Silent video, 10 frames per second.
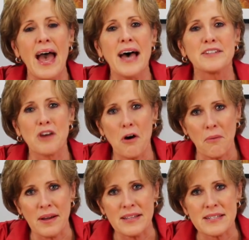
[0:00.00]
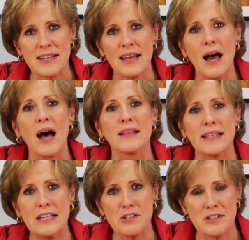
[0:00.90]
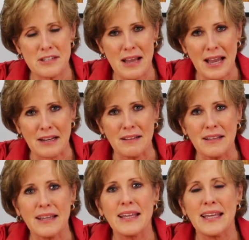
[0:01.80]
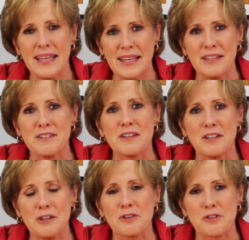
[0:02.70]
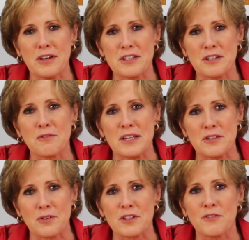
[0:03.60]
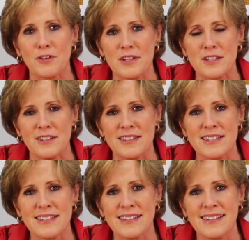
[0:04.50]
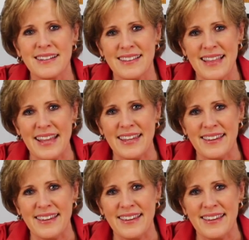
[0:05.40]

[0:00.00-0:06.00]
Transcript: As always, Allegiance Title is your trusted resource for results. Thank